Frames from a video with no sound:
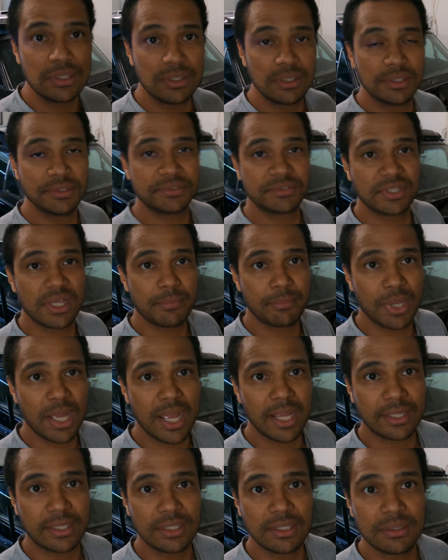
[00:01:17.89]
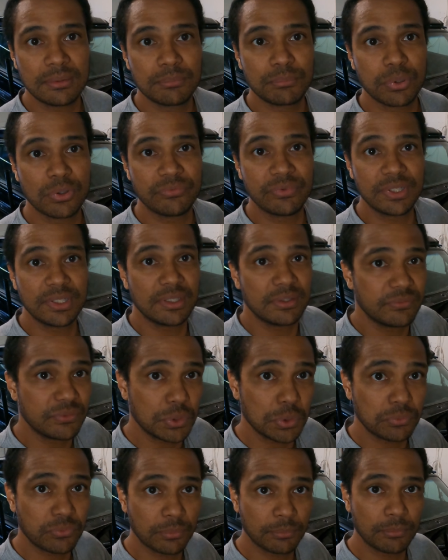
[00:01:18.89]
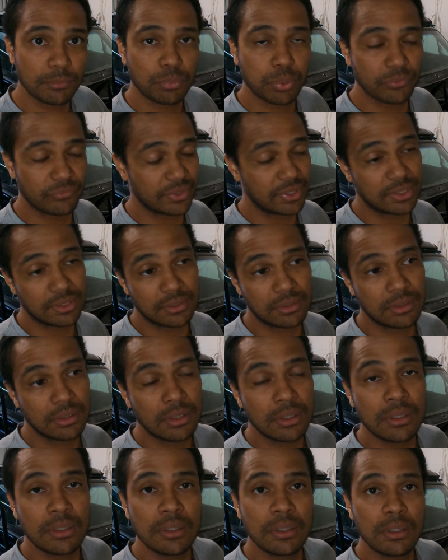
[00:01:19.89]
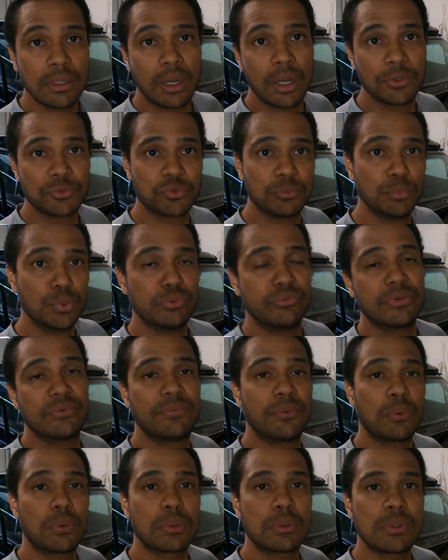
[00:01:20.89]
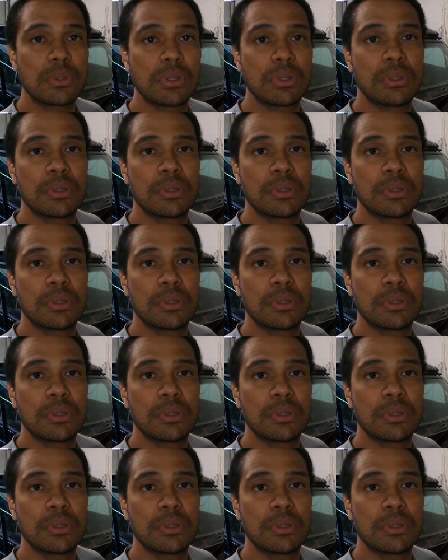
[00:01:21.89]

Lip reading: a setback and preventing us from moving forward,